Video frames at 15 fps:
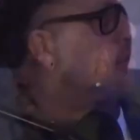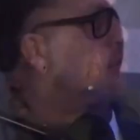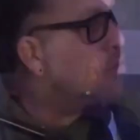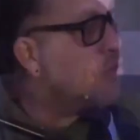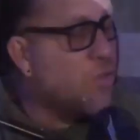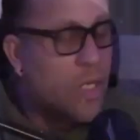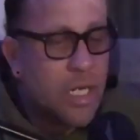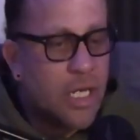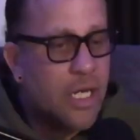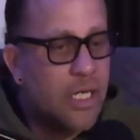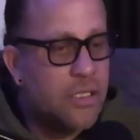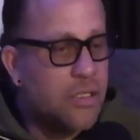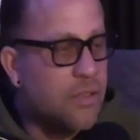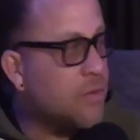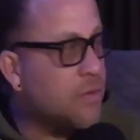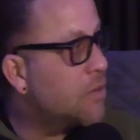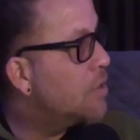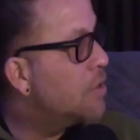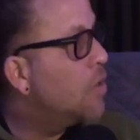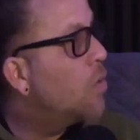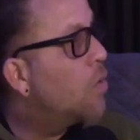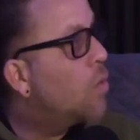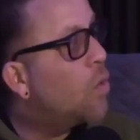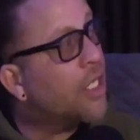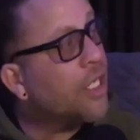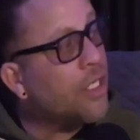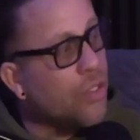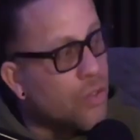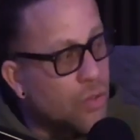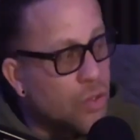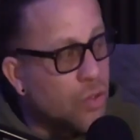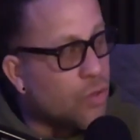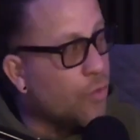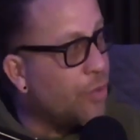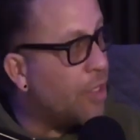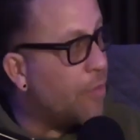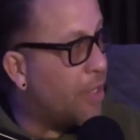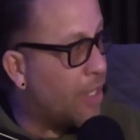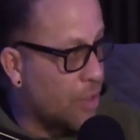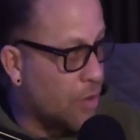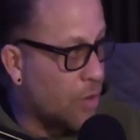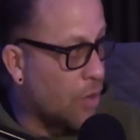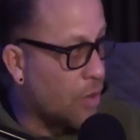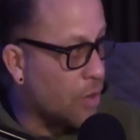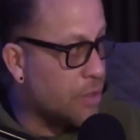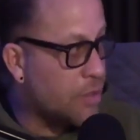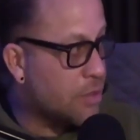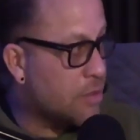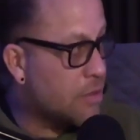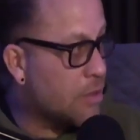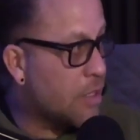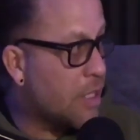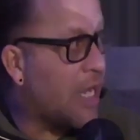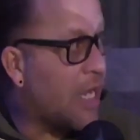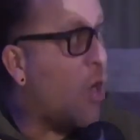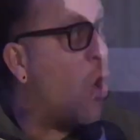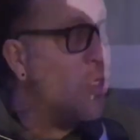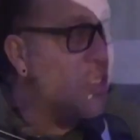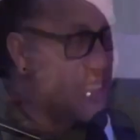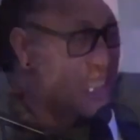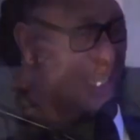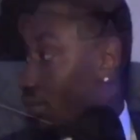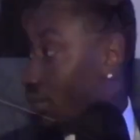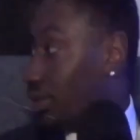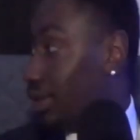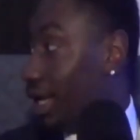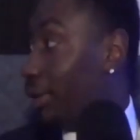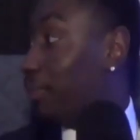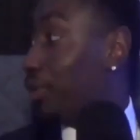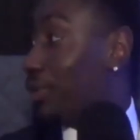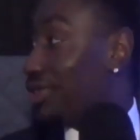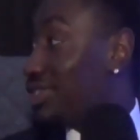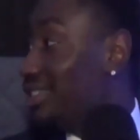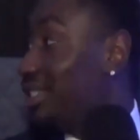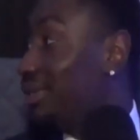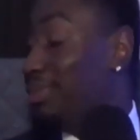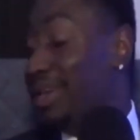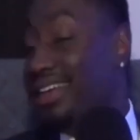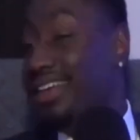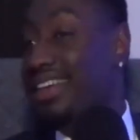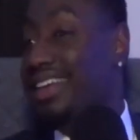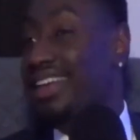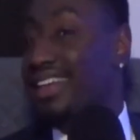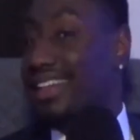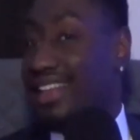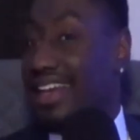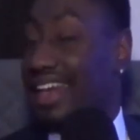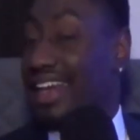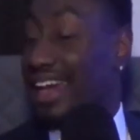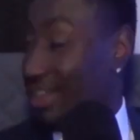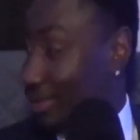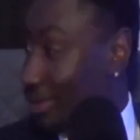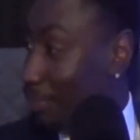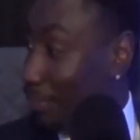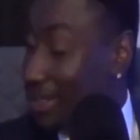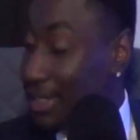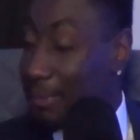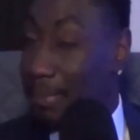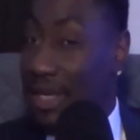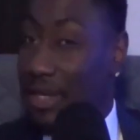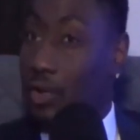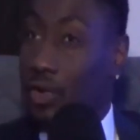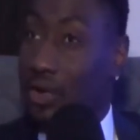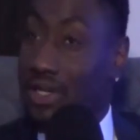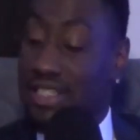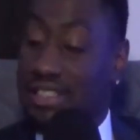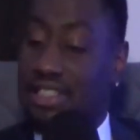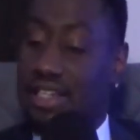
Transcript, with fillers: You know I gotta ask you, what can you do to be a better artist? What can on the stage? Like personally, yeah, let's get it. Be a better artist.